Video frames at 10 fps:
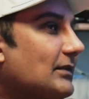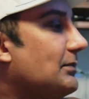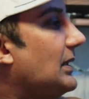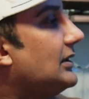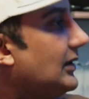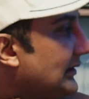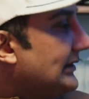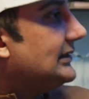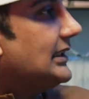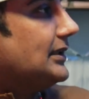But all
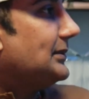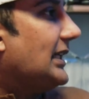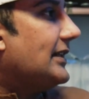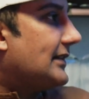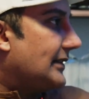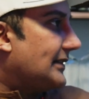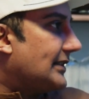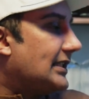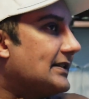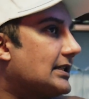these denominations,
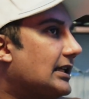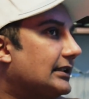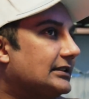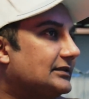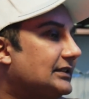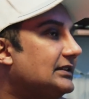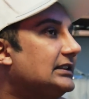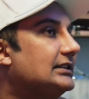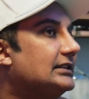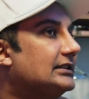they started, if you see
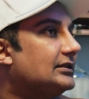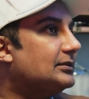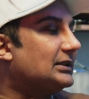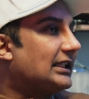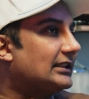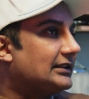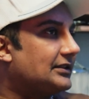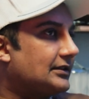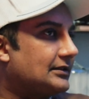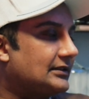the Roman Catholic
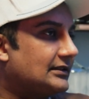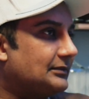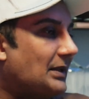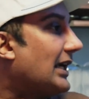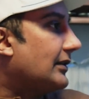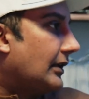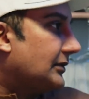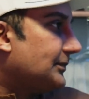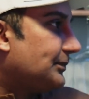Church's background,